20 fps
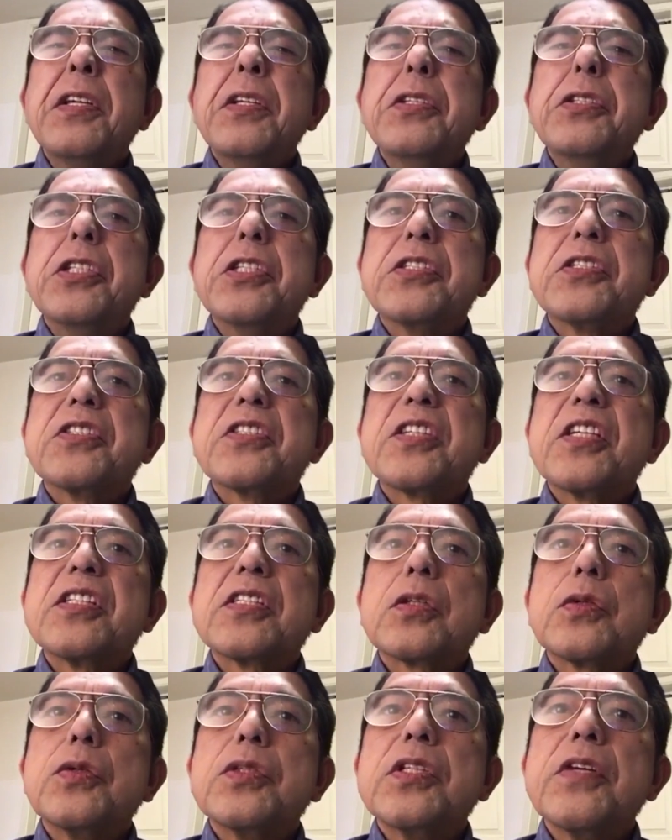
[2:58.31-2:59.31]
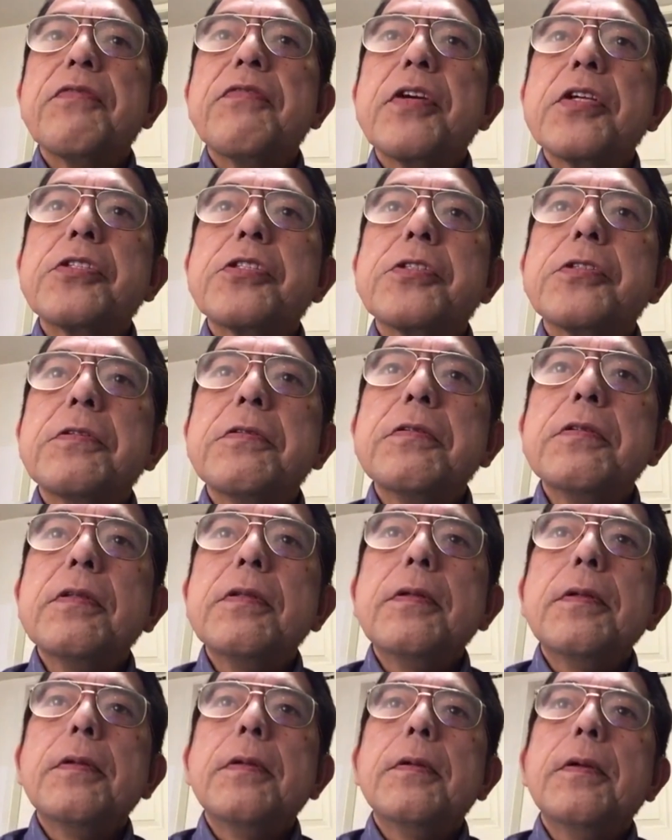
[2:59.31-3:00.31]
Jesus' crucifixion
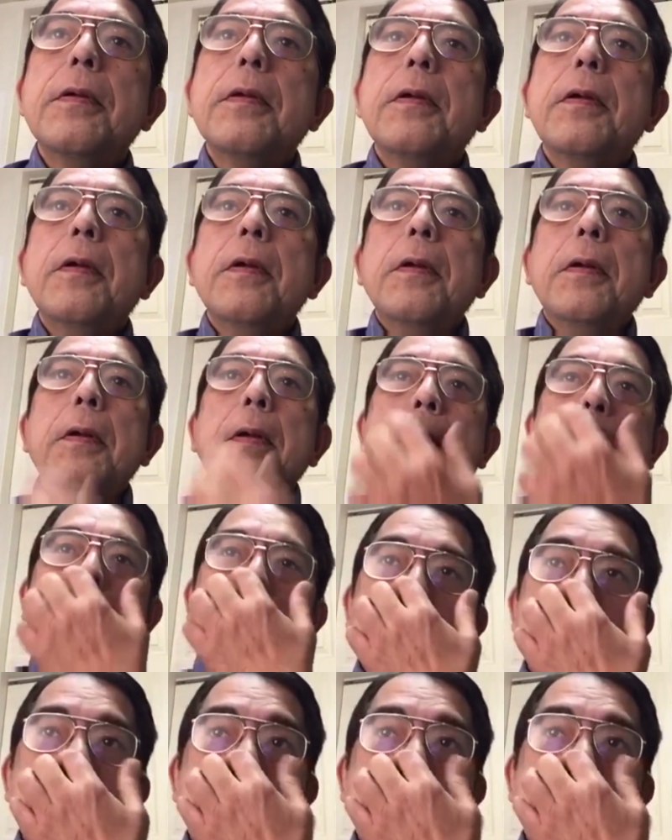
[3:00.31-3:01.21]
and